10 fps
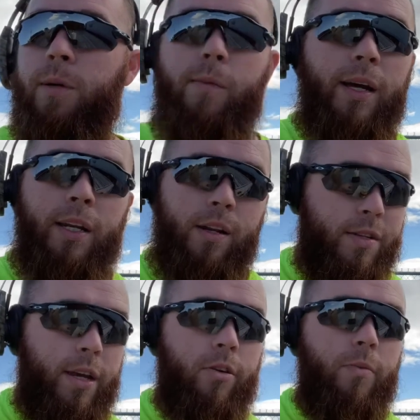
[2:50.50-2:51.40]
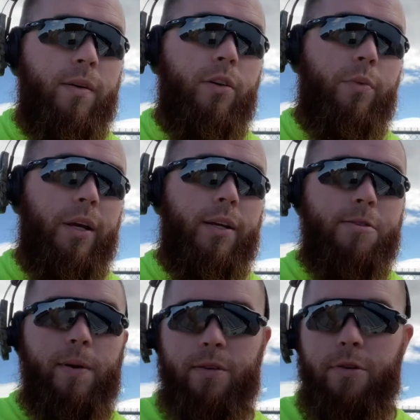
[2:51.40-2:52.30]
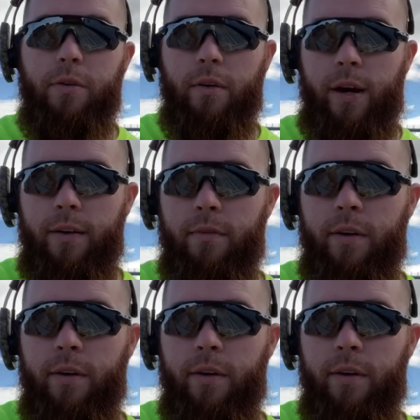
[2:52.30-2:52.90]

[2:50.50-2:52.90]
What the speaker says: I need to take home every week is about $2,000.